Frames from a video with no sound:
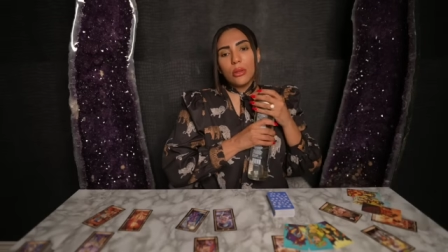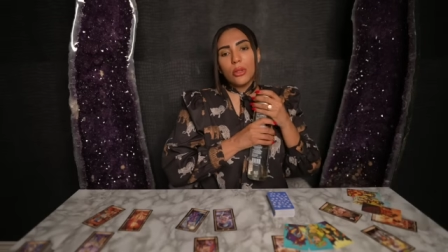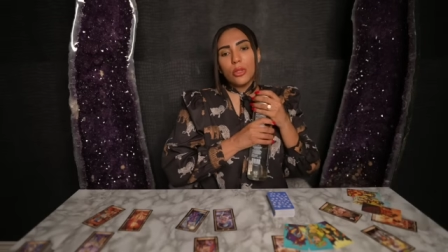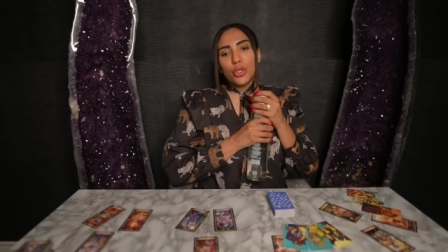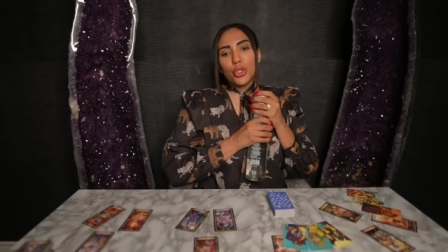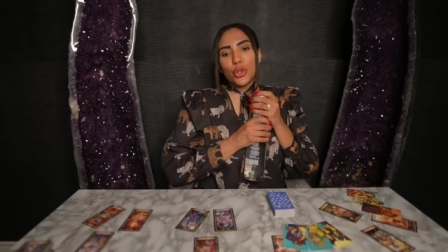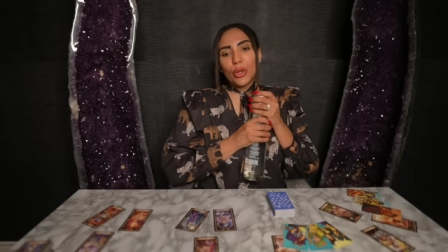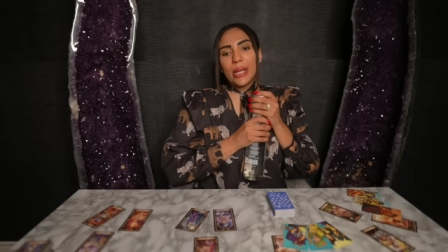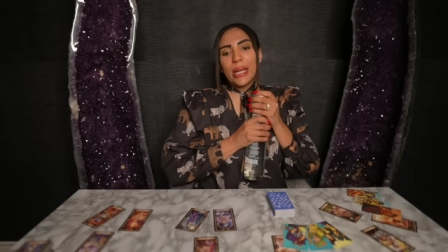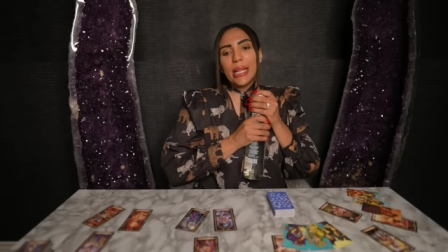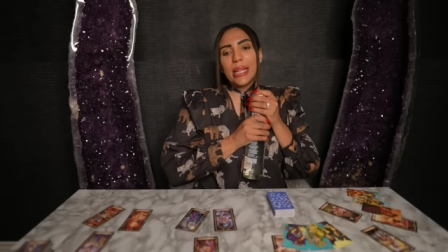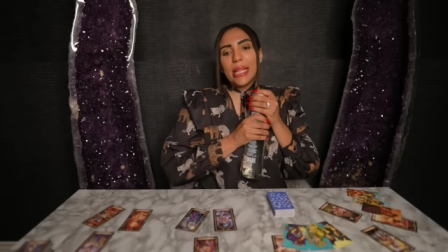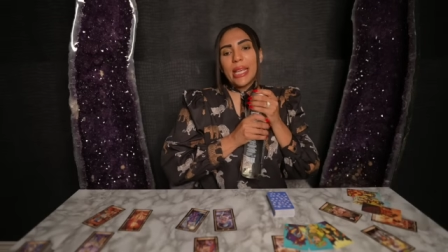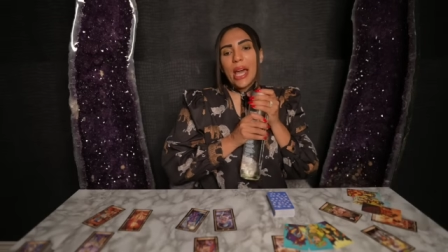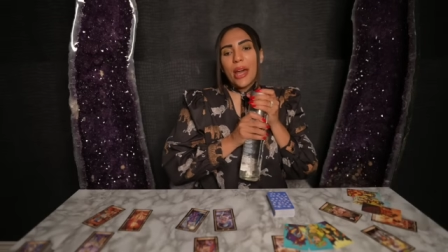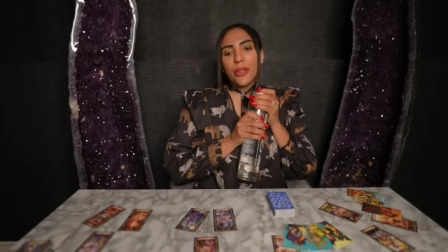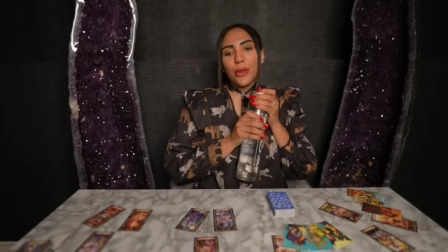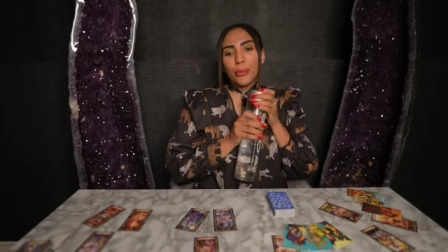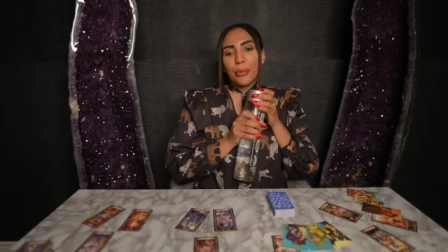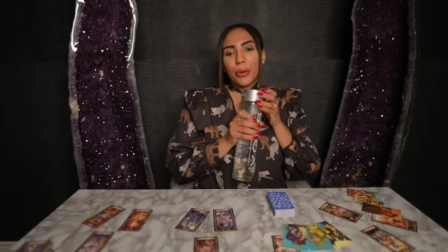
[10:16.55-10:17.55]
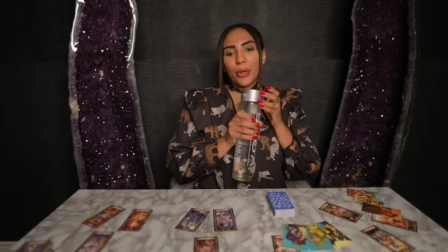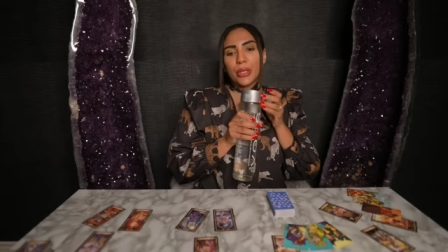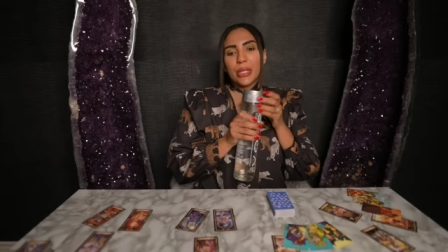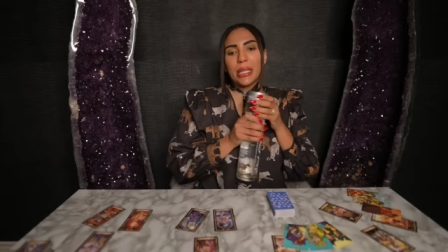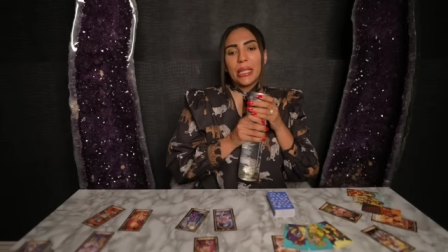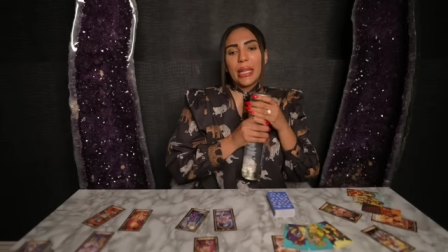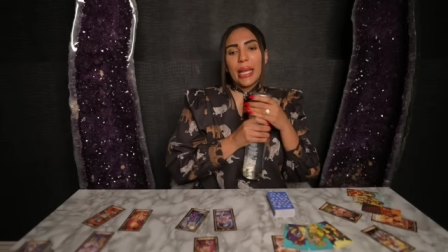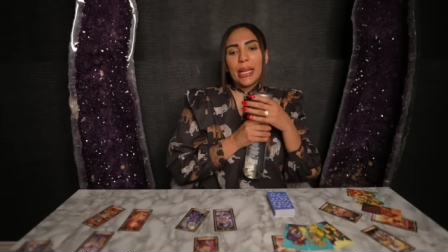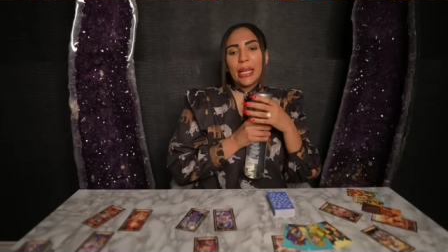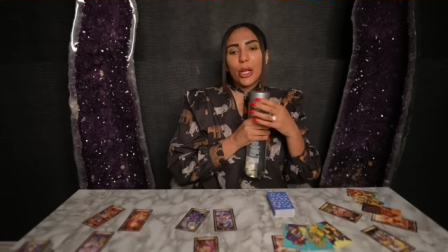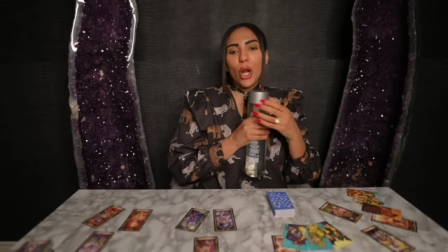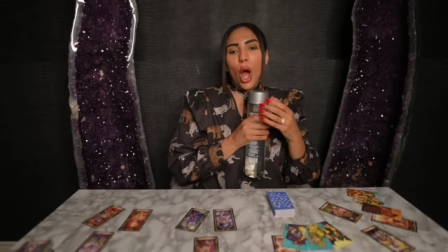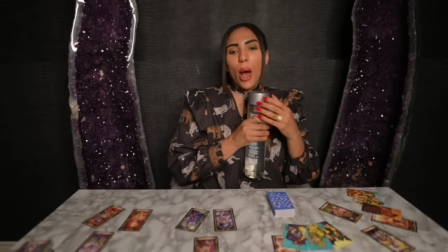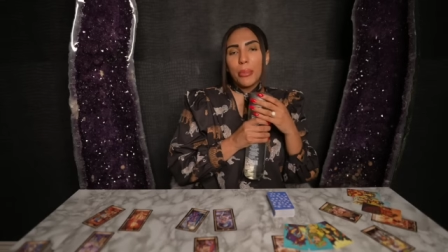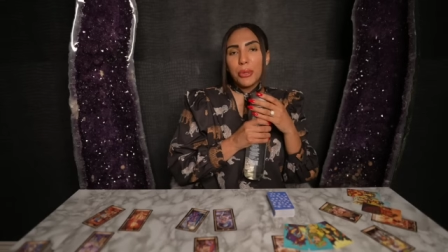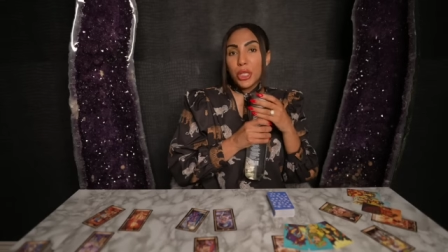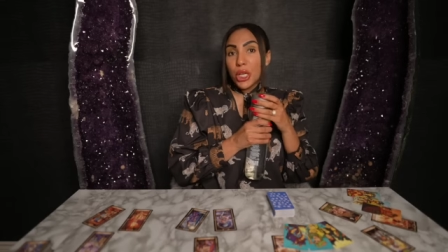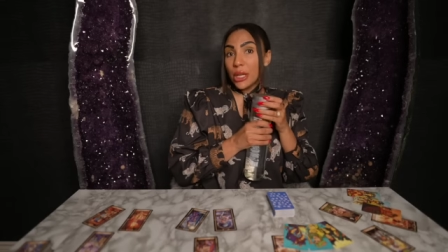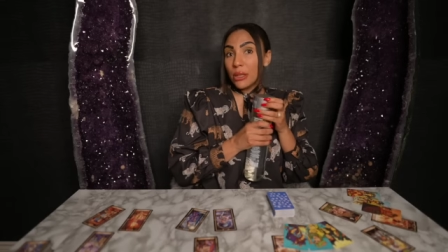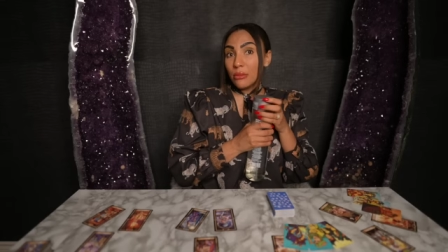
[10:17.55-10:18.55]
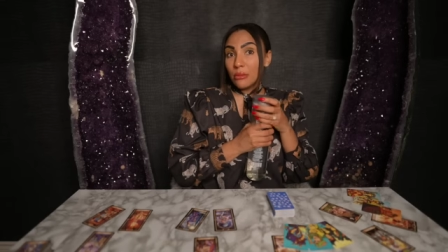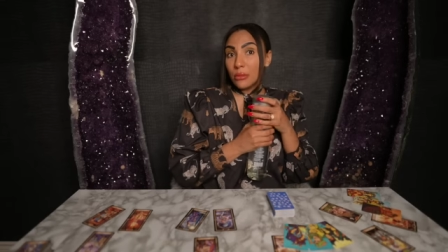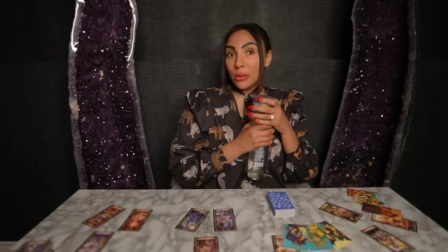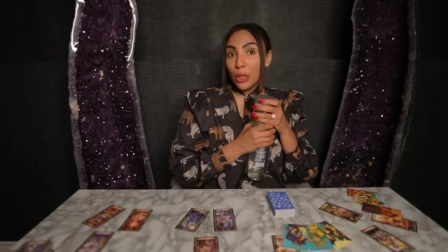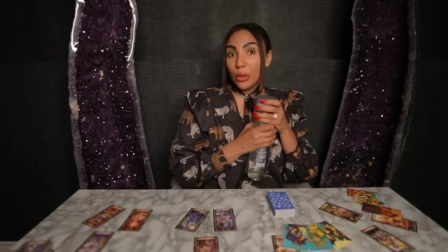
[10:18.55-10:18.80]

treated the other person like an option.